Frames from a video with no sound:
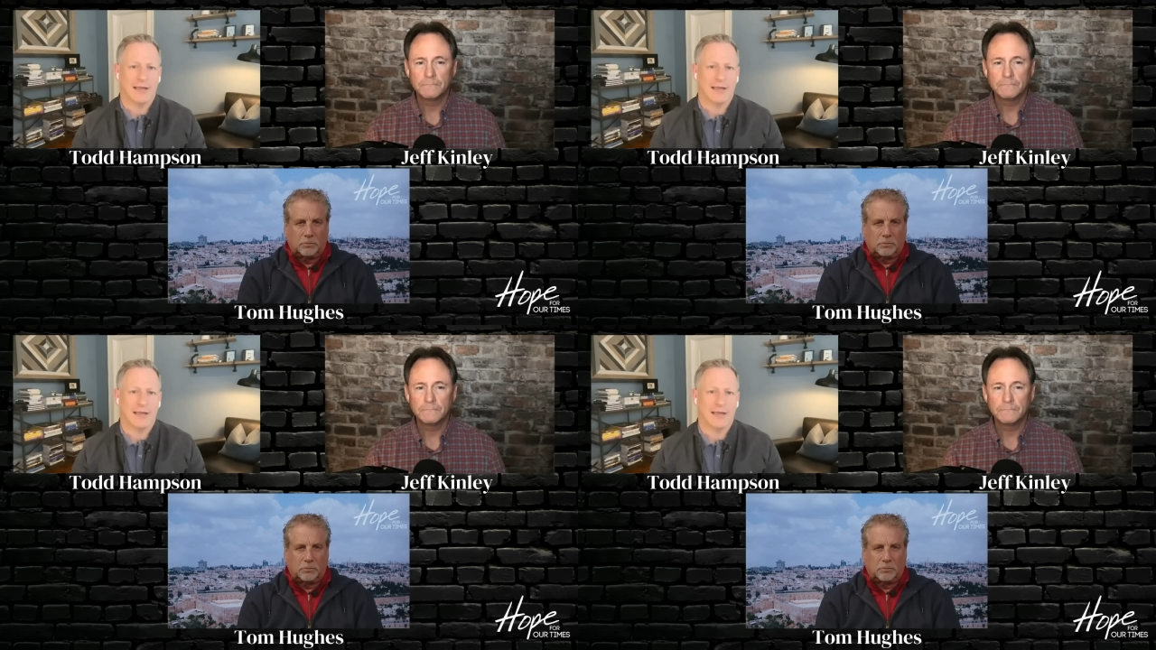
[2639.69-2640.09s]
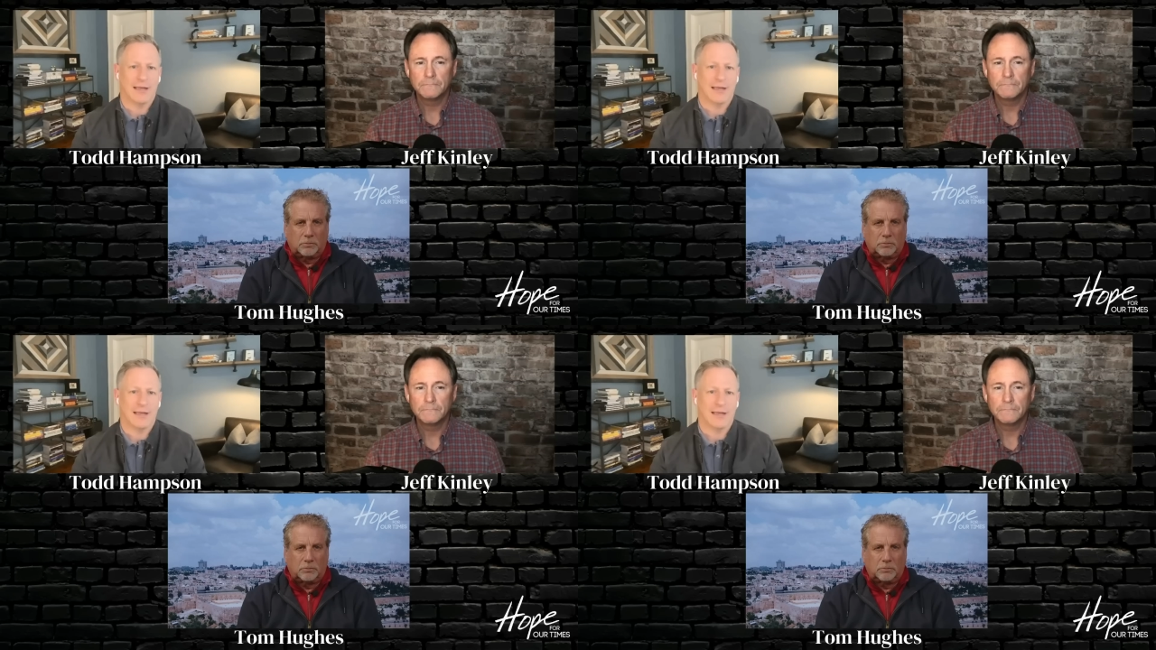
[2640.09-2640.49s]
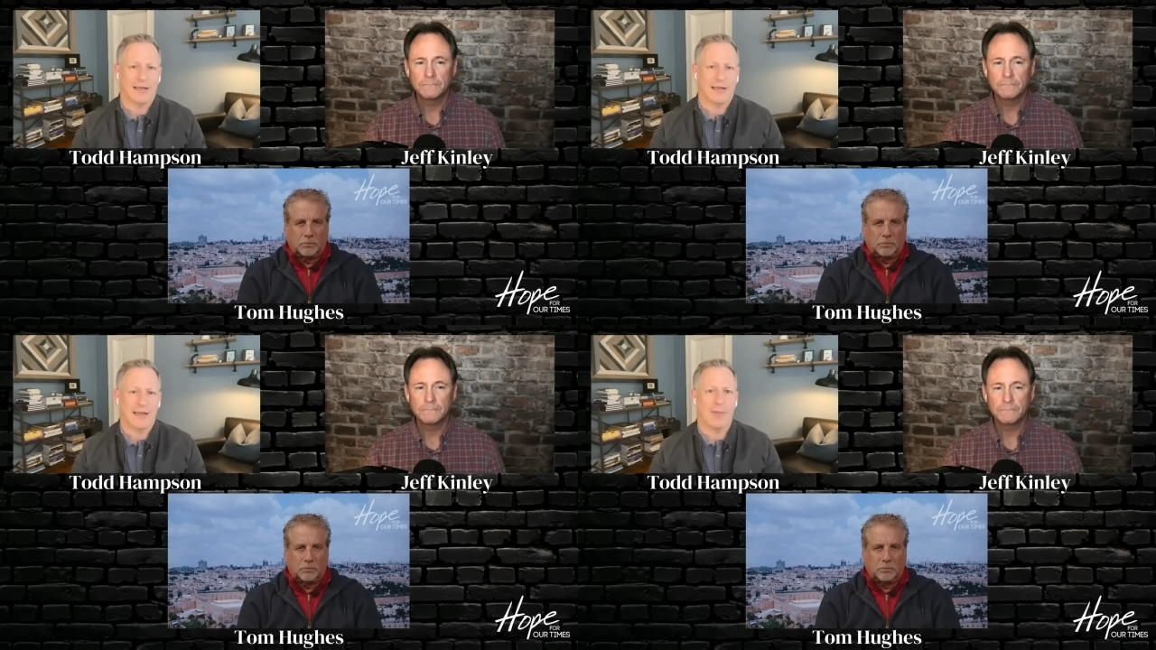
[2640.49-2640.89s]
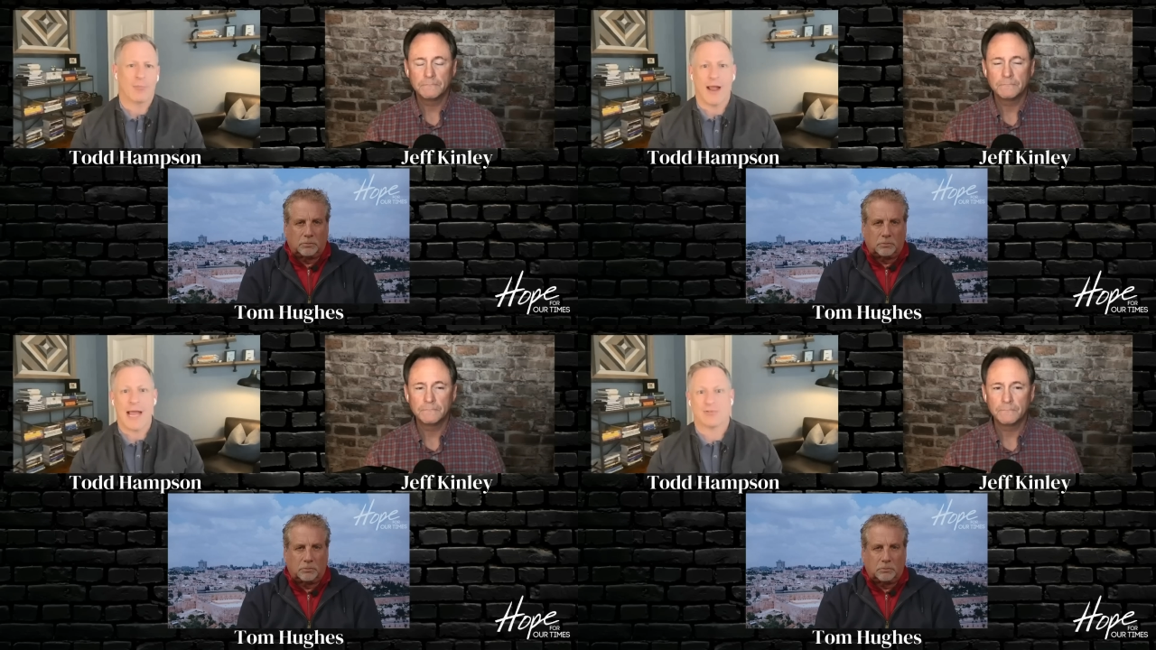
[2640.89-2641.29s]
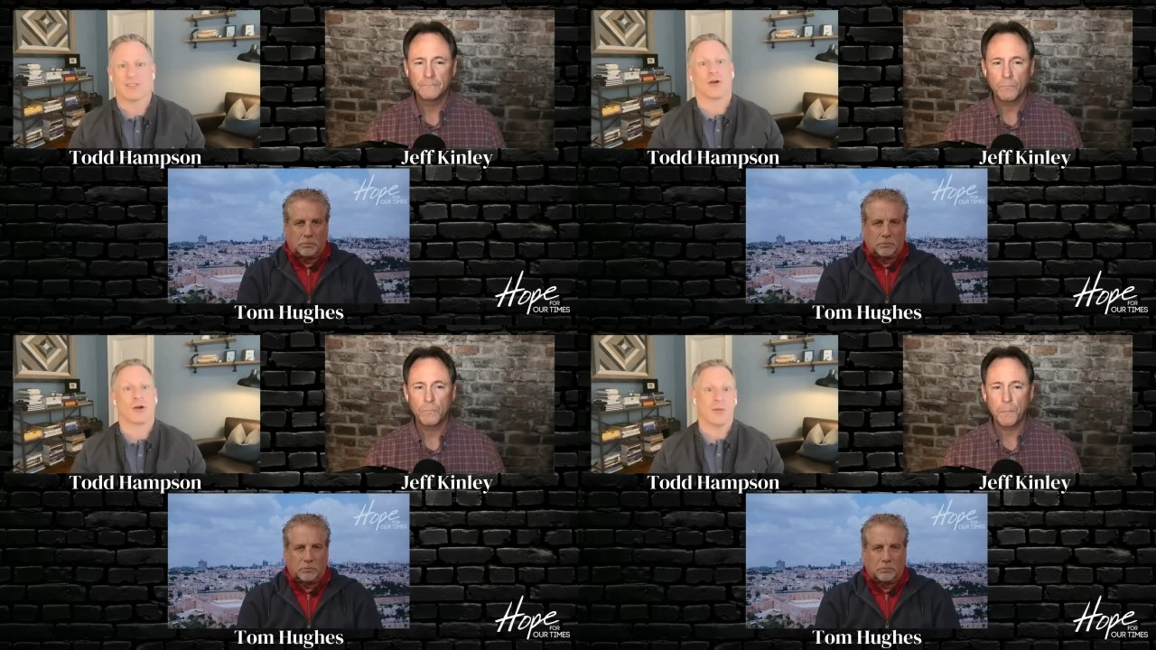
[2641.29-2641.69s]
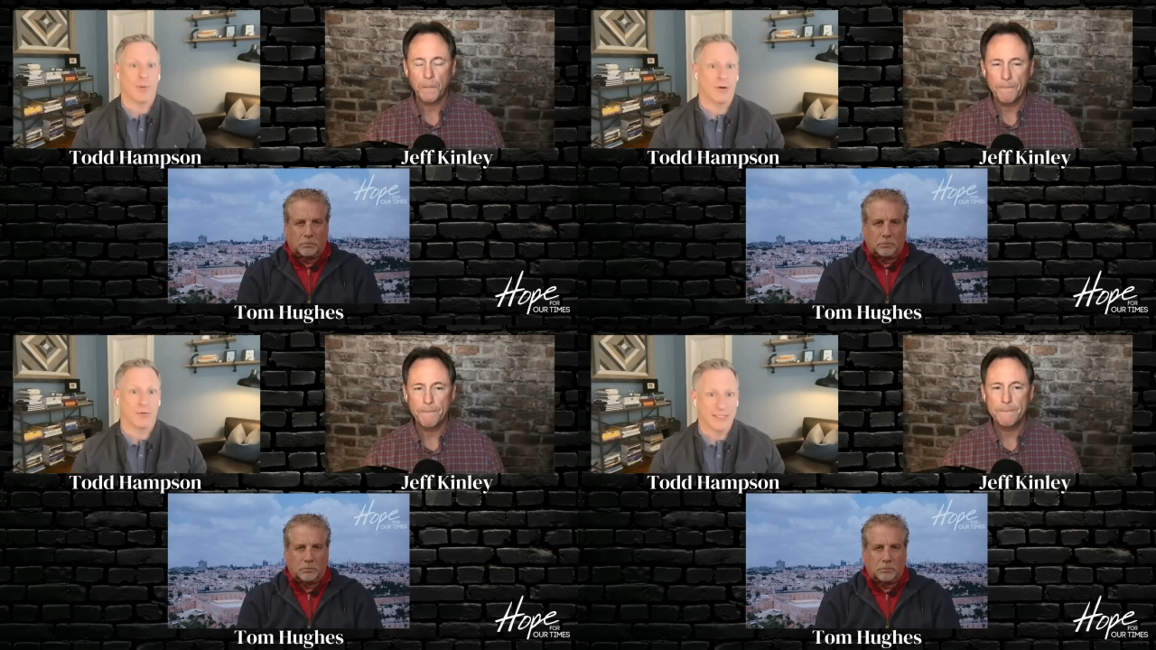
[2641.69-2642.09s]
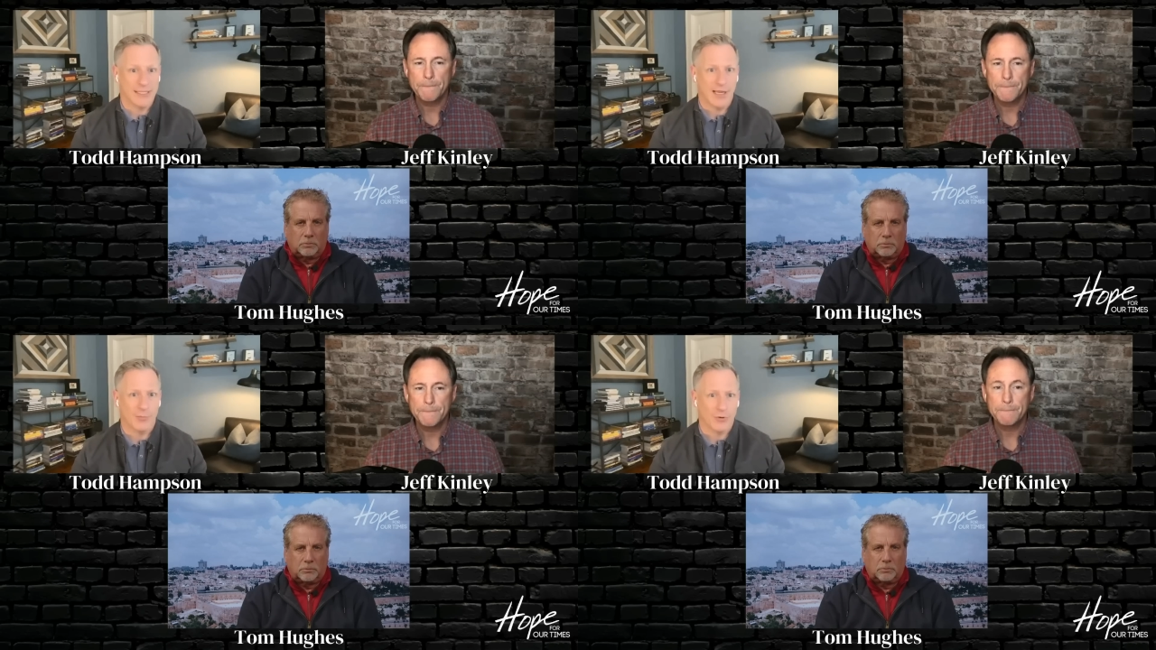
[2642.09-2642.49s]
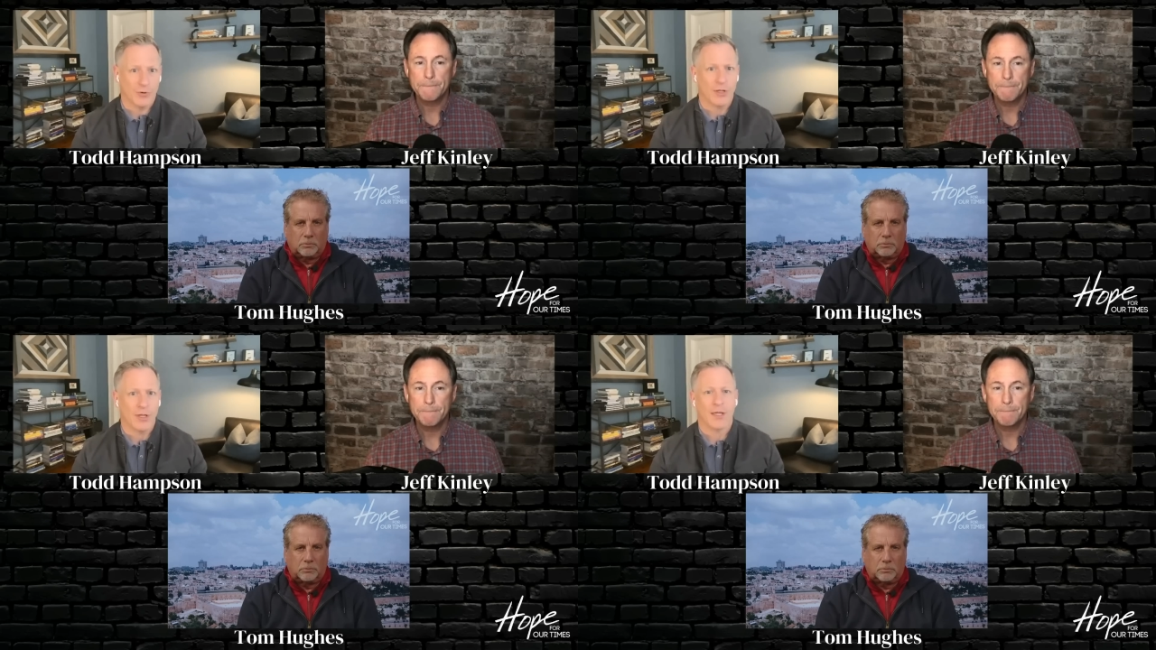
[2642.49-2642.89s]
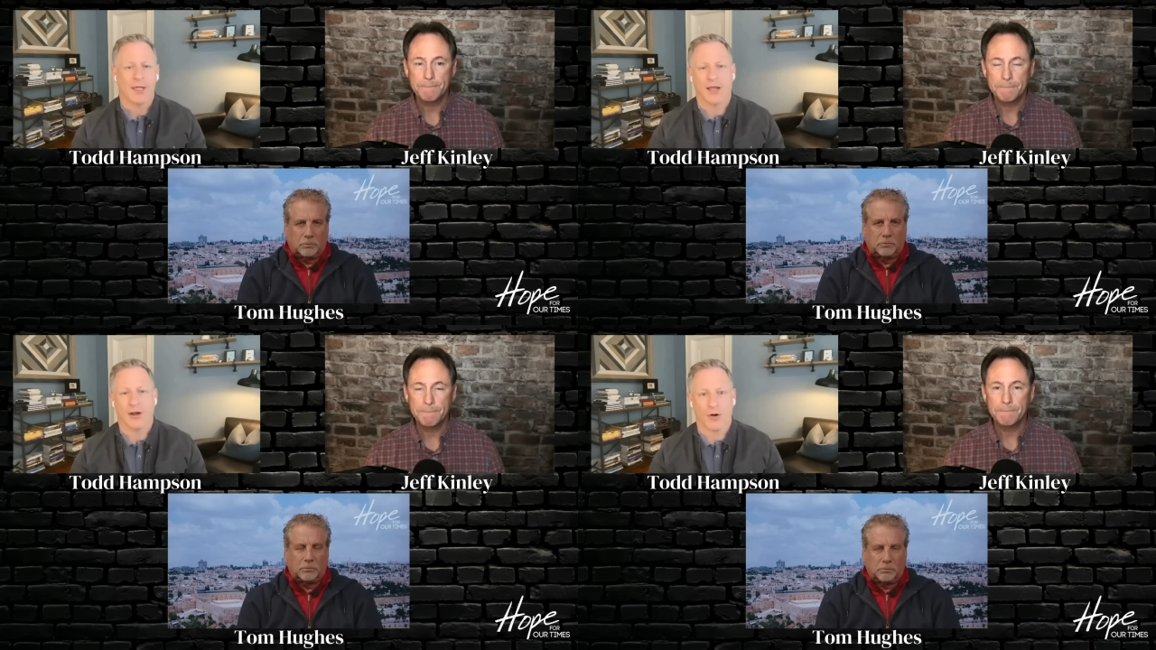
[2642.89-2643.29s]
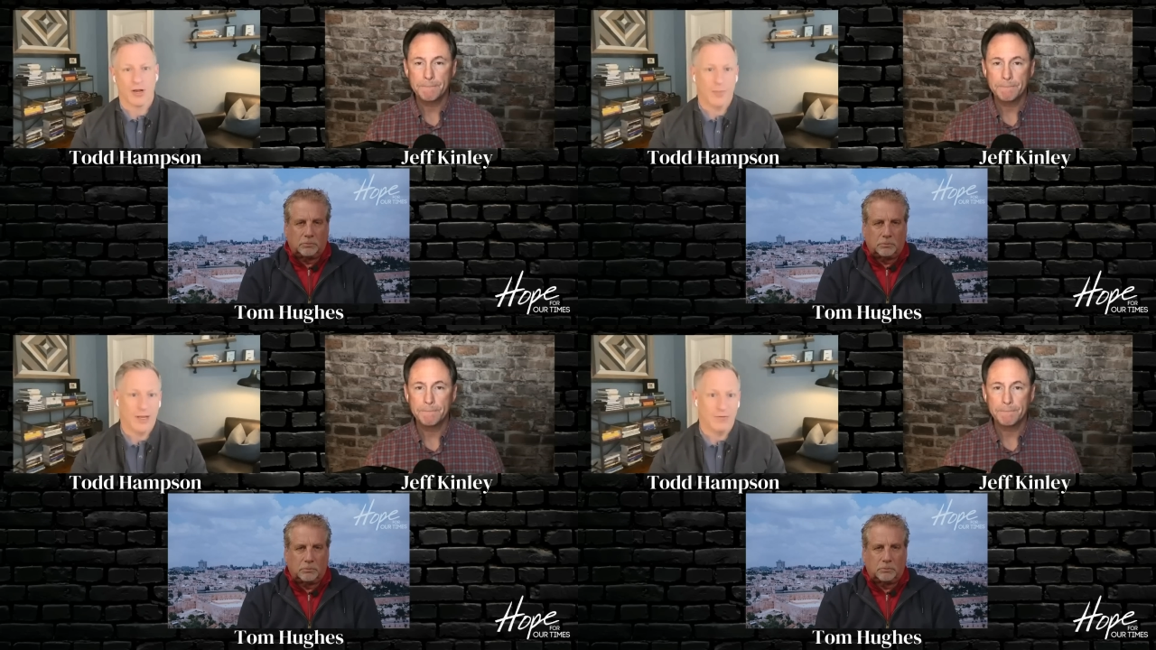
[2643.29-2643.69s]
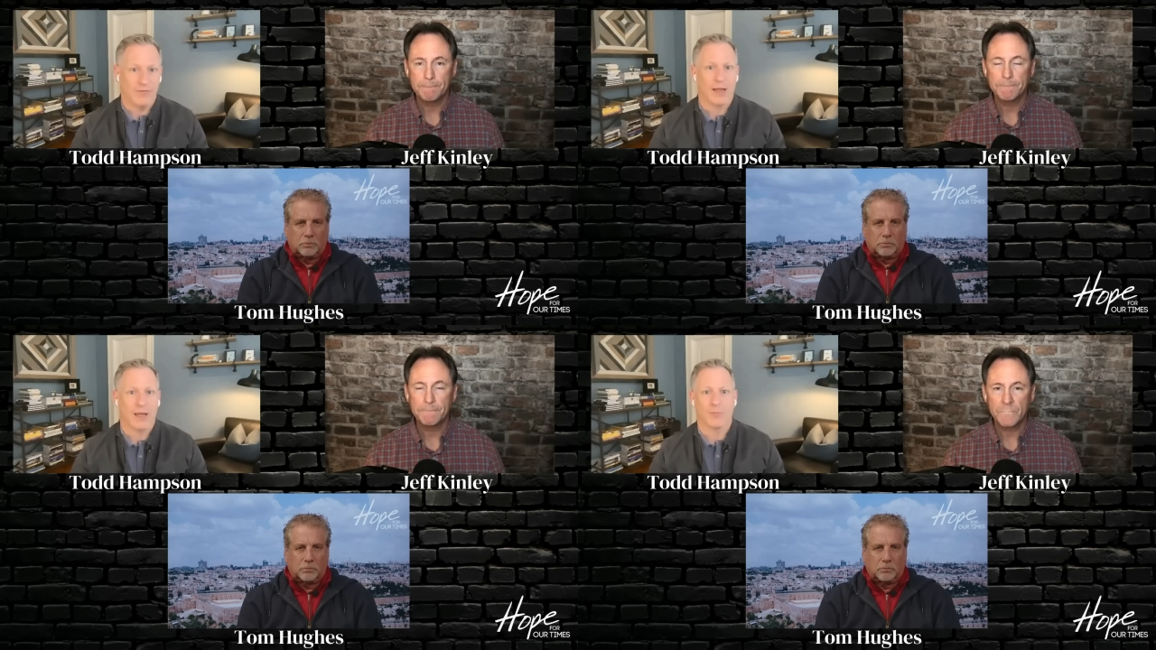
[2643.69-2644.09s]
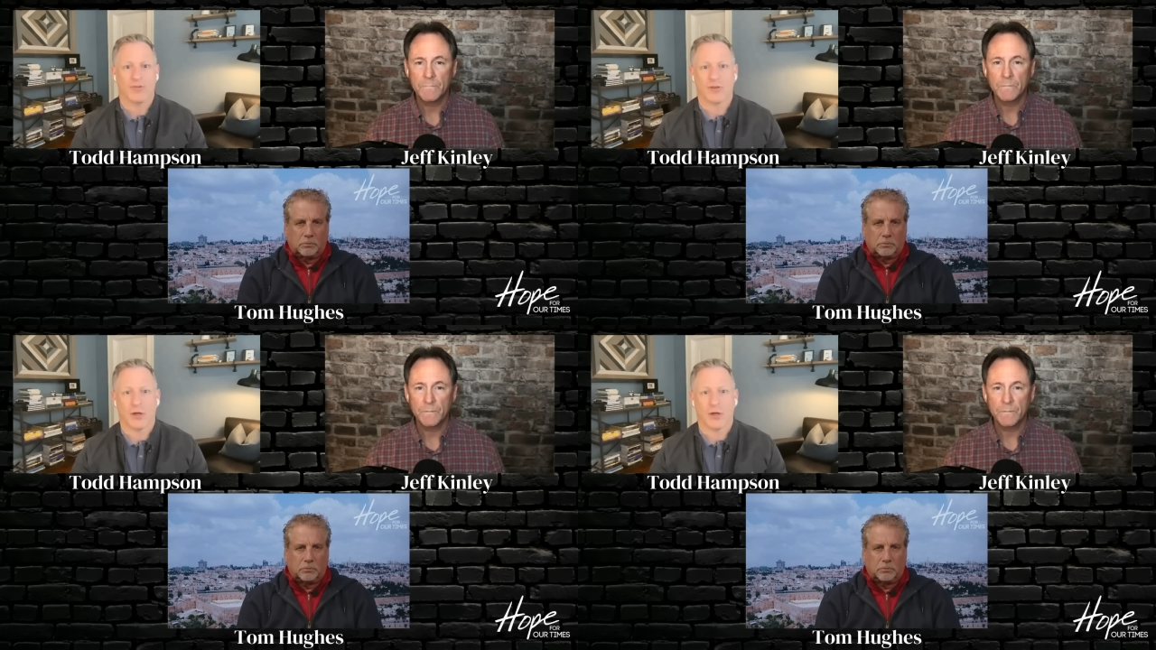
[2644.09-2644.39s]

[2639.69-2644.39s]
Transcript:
Speaker 1: So it's something that perhaps has already been on the table and already been developed. So